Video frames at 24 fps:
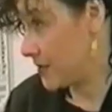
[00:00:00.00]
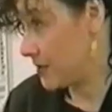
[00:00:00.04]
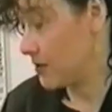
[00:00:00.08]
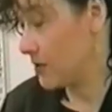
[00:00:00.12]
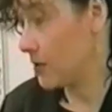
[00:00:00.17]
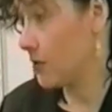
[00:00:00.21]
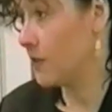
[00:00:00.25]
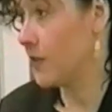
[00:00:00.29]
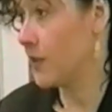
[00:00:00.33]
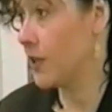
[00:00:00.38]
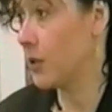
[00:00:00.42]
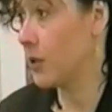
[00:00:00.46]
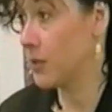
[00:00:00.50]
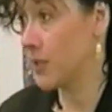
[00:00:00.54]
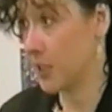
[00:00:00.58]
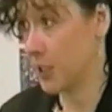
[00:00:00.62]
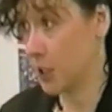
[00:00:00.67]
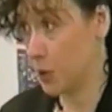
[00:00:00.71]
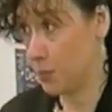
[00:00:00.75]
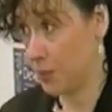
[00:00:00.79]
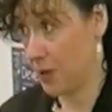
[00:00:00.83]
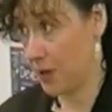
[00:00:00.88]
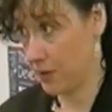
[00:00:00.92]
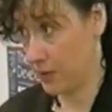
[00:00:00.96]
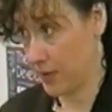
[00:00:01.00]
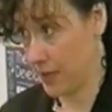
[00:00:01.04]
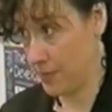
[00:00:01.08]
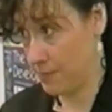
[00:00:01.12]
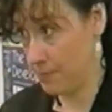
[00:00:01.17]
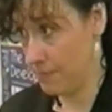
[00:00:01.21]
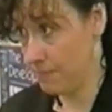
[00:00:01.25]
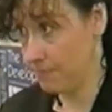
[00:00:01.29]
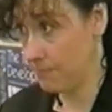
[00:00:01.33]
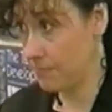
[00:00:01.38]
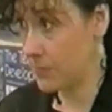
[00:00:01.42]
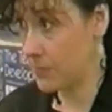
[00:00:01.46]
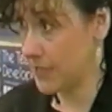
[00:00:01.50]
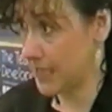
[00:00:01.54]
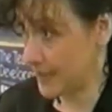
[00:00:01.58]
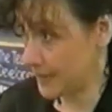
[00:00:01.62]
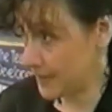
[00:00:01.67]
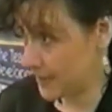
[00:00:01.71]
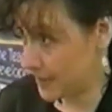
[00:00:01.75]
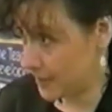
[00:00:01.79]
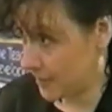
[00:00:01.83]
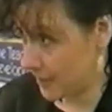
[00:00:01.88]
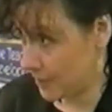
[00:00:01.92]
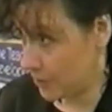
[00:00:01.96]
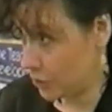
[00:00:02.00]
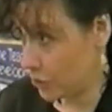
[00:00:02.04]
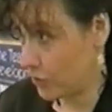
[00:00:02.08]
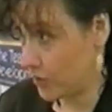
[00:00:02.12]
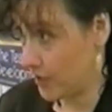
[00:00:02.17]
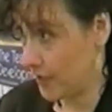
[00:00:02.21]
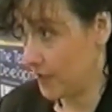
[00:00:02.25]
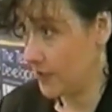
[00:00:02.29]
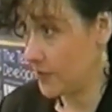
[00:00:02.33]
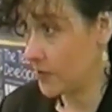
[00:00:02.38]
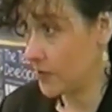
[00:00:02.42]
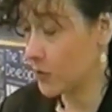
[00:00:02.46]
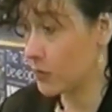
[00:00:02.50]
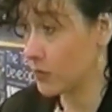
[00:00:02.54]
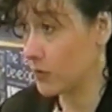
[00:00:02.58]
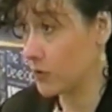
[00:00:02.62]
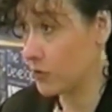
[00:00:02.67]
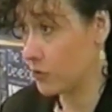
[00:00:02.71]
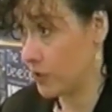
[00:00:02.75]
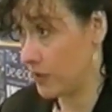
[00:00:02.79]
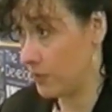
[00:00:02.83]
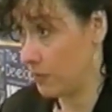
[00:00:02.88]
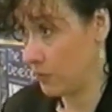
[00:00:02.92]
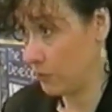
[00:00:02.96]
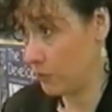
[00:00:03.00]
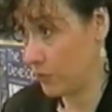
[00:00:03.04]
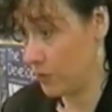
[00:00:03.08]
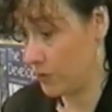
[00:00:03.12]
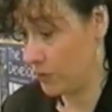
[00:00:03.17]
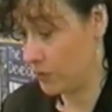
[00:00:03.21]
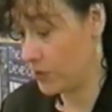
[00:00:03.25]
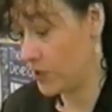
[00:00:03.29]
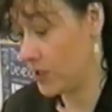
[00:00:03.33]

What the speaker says: of an Old English poem, 10th century, it's called The Dream of the Rood,